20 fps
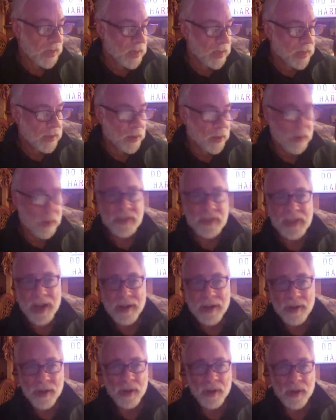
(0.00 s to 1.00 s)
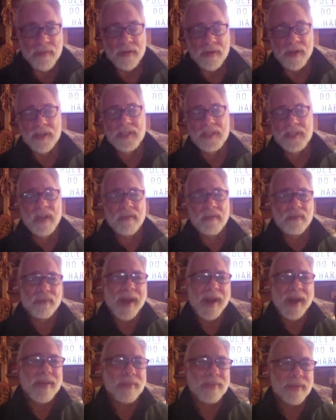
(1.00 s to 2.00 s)
No desire to cook for yourself.
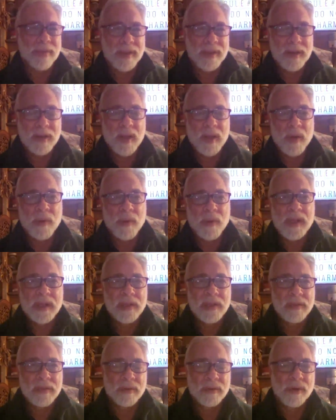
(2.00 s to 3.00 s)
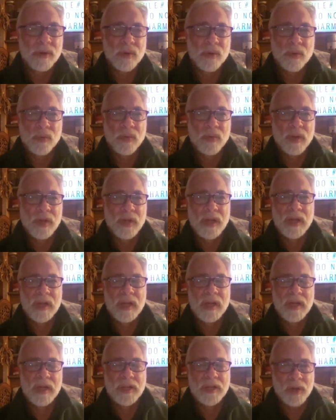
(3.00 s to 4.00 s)
Rather than going through uh,
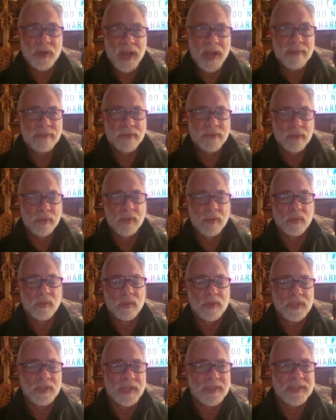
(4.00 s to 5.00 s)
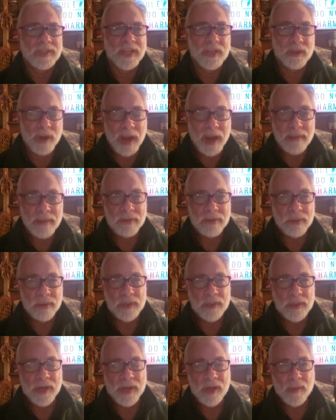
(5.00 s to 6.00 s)
a drive through, which I said drive
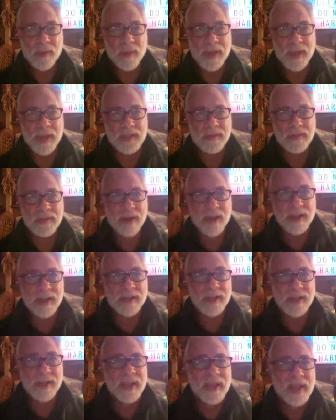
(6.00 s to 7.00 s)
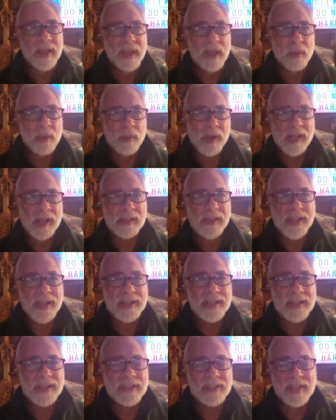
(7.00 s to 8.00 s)
throughs are your best friend, what I'd like
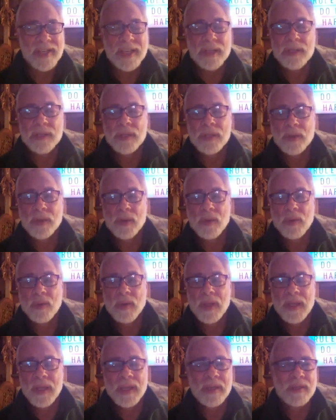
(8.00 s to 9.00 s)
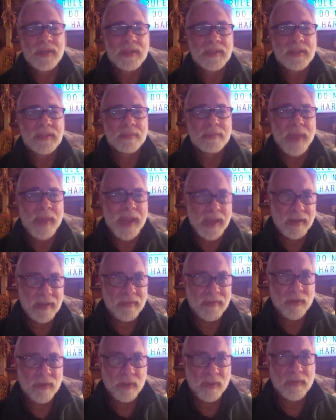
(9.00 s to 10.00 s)
to see you do is
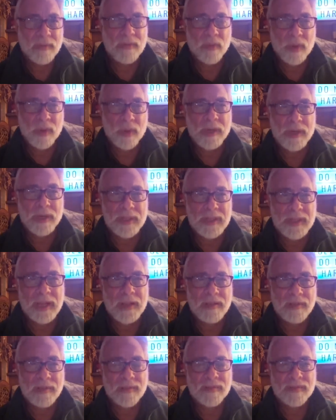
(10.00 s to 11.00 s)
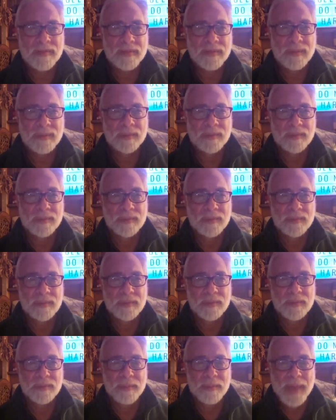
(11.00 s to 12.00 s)
make food for yourself,
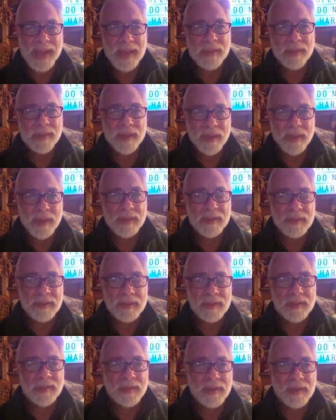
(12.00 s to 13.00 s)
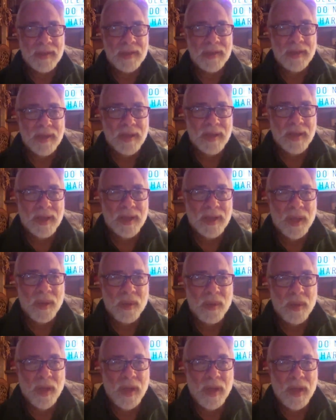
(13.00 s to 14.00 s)
make things,
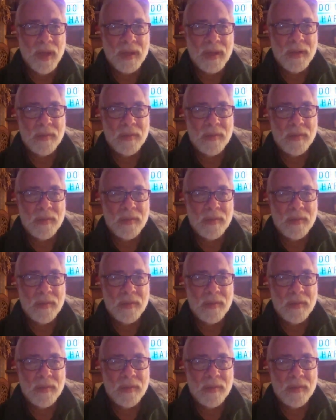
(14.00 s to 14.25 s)
uh,